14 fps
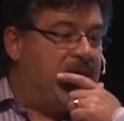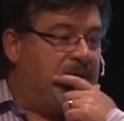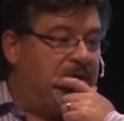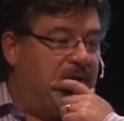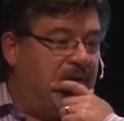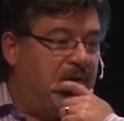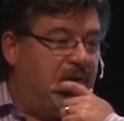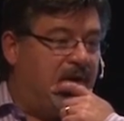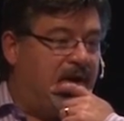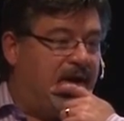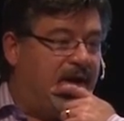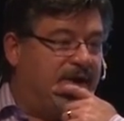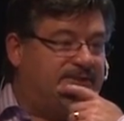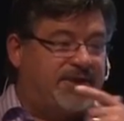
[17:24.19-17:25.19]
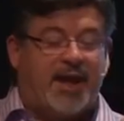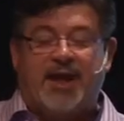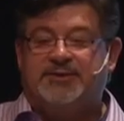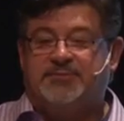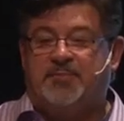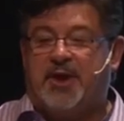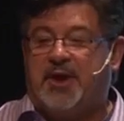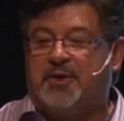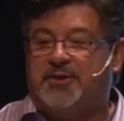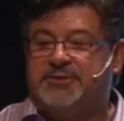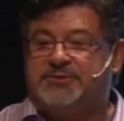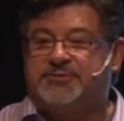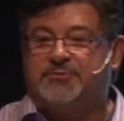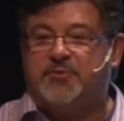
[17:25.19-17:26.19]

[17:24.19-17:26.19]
as taxpayers,